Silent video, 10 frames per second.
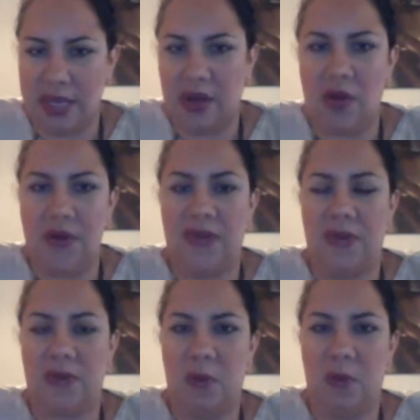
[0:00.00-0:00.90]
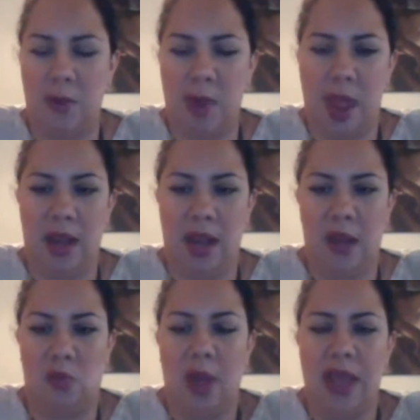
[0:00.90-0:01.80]
meeting all these different
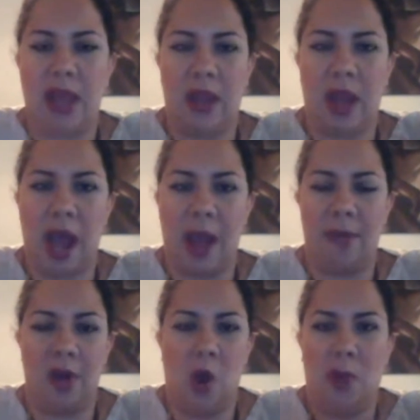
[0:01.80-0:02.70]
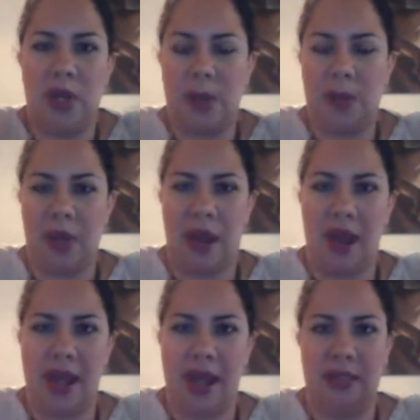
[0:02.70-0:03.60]
women and waking up and opening up
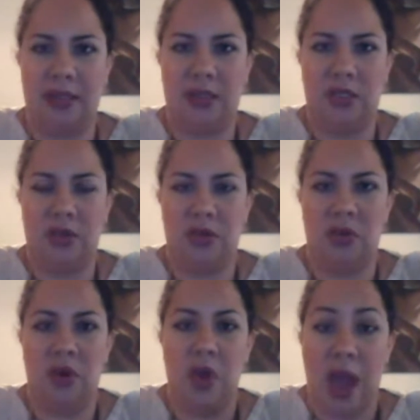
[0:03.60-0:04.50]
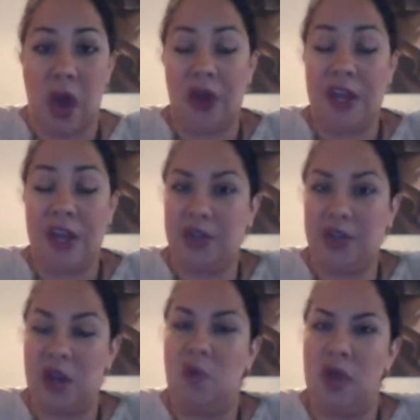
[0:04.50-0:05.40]
my eyes to how
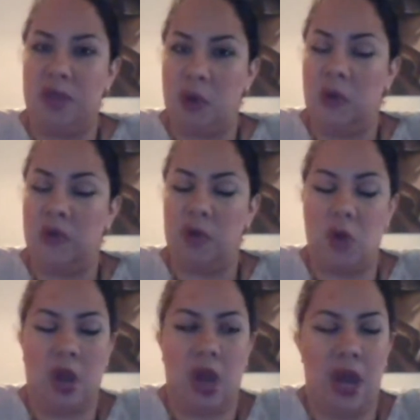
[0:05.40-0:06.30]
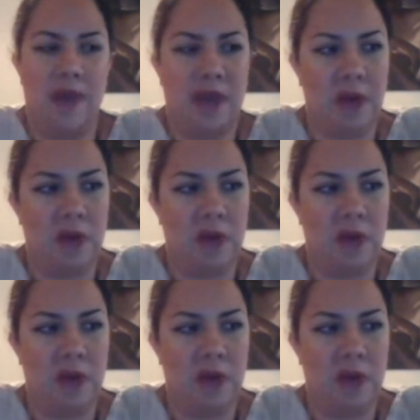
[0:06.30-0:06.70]
ignorant I was to what was going on.